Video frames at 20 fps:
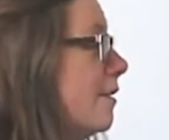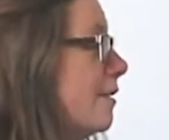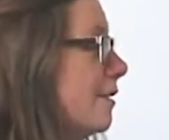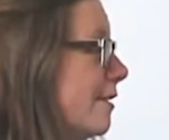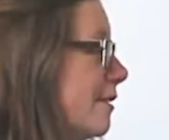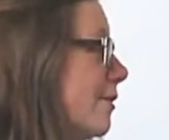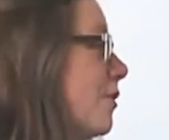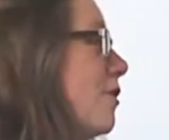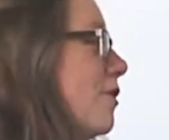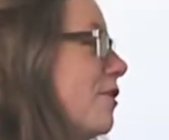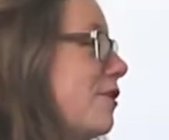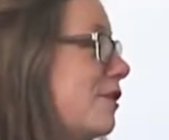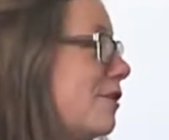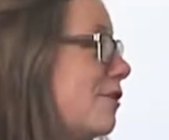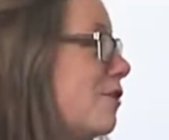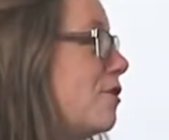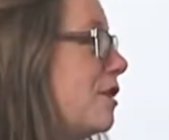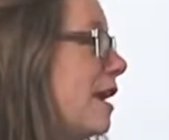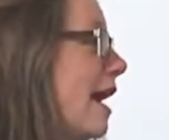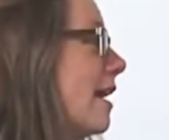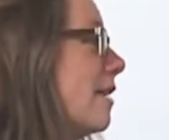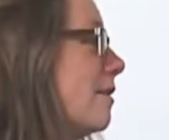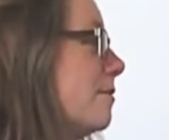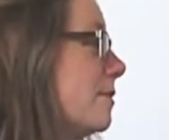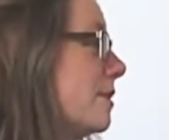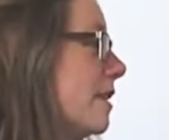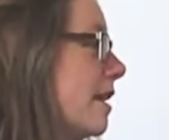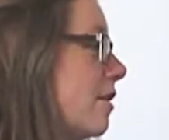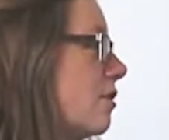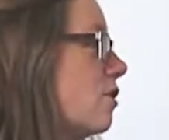The song
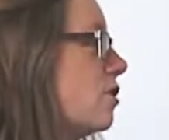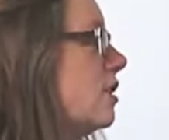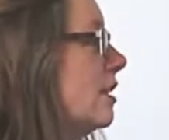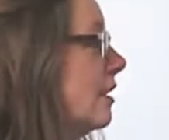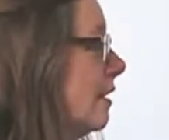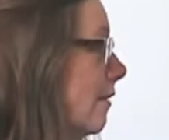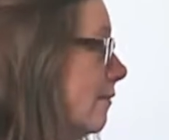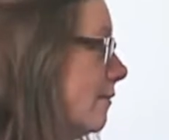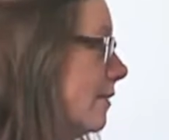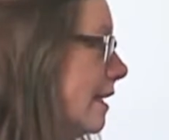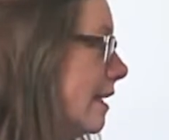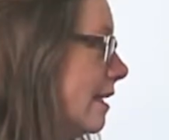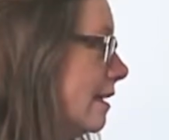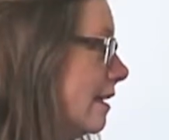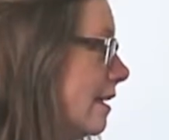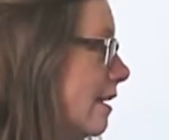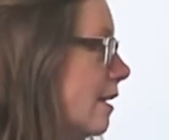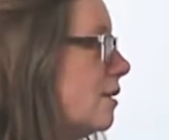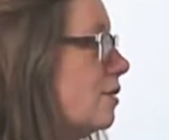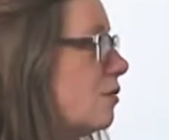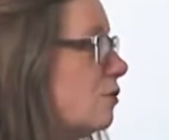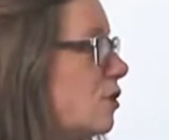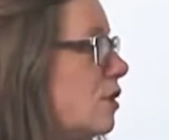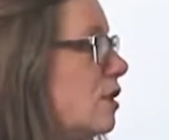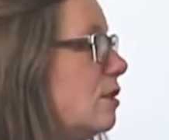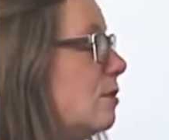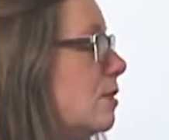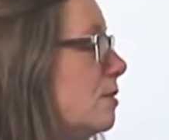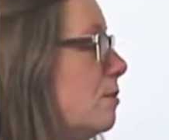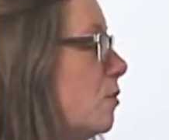Gangnam Style, she loved it, so
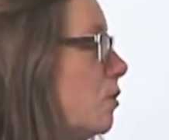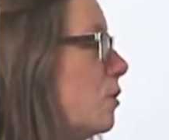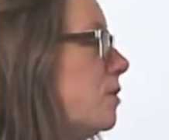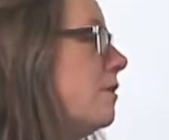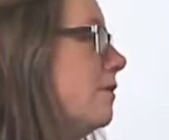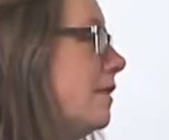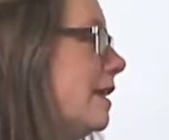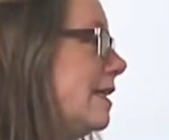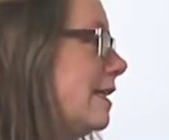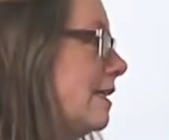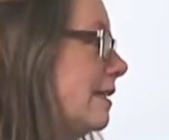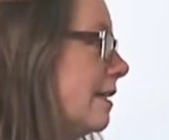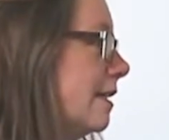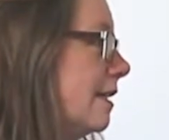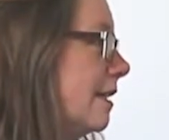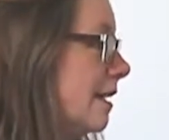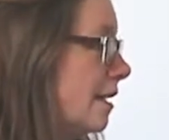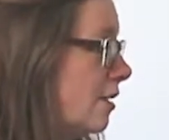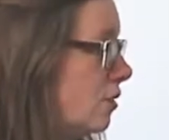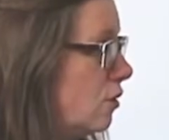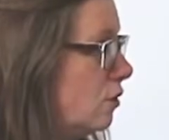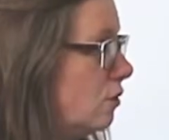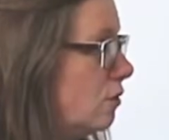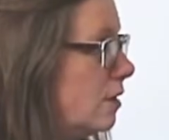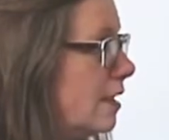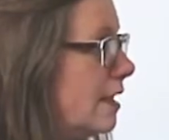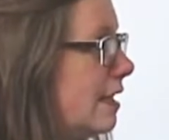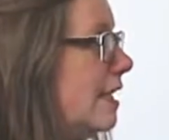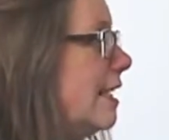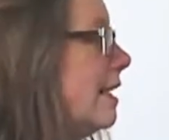she was motivated to
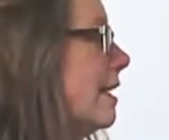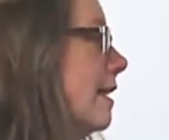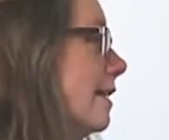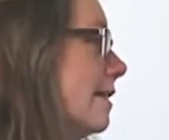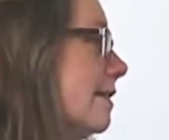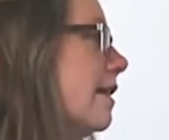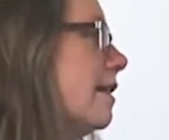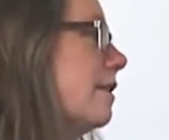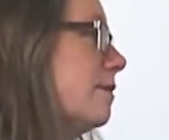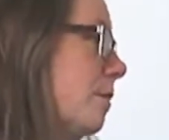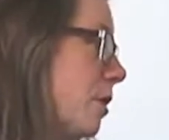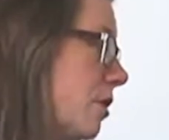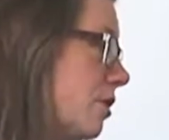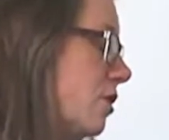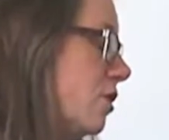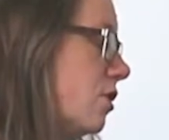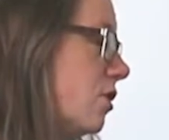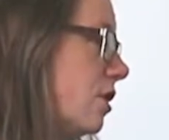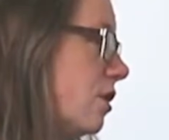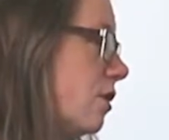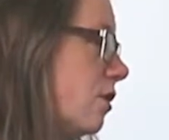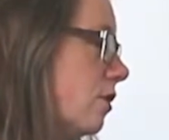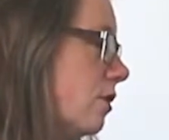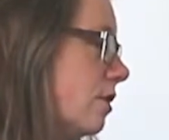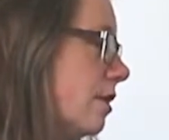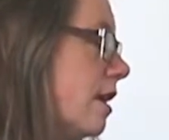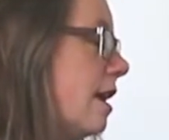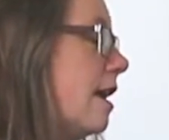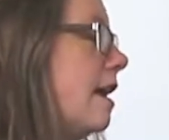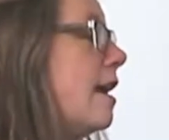hear it as much as she
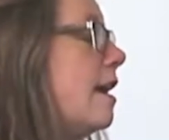could.